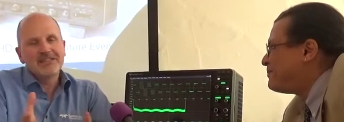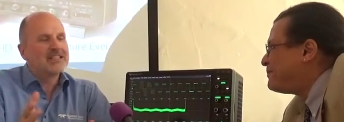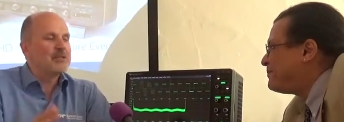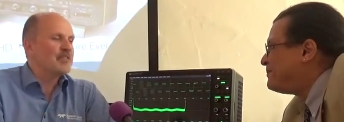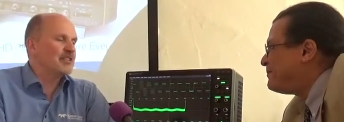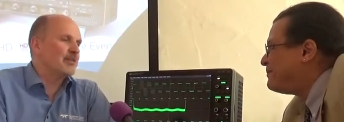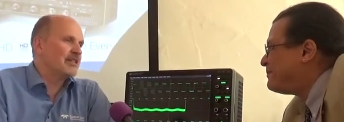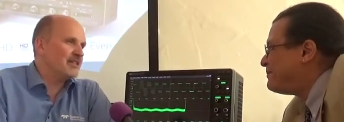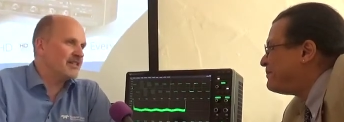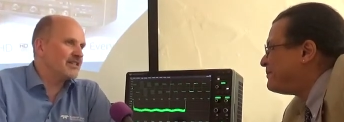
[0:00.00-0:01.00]
Speaker 1: give me some
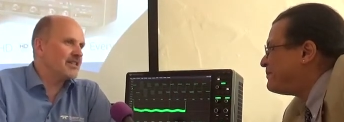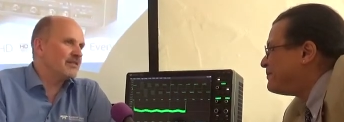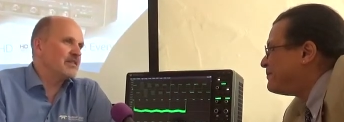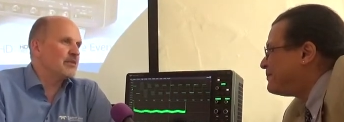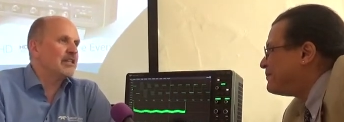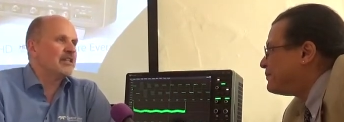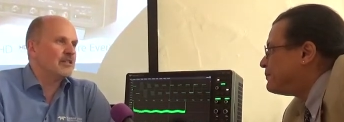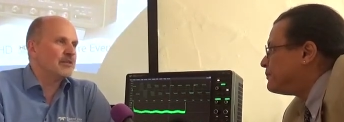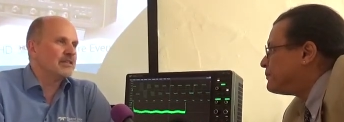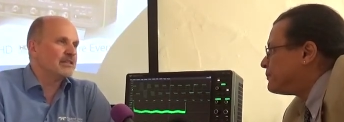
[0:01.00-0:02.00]
idea, give me a help,
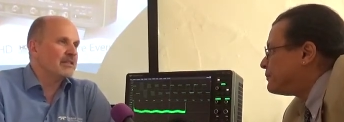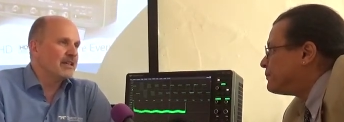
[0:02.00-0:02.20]
and